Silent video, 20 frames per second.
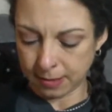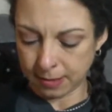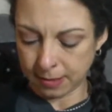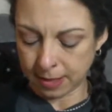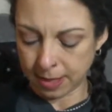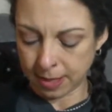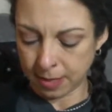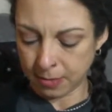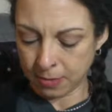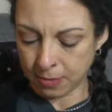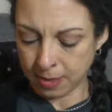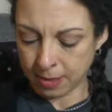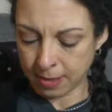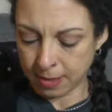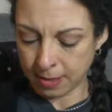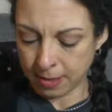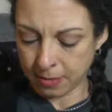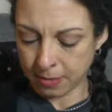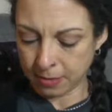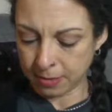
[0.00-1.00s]
how do
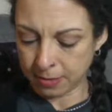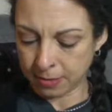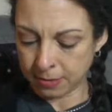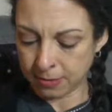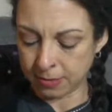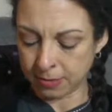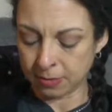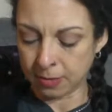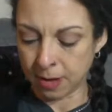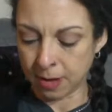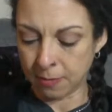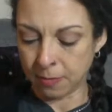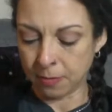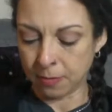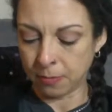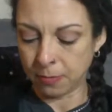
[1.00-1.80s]
I describe it?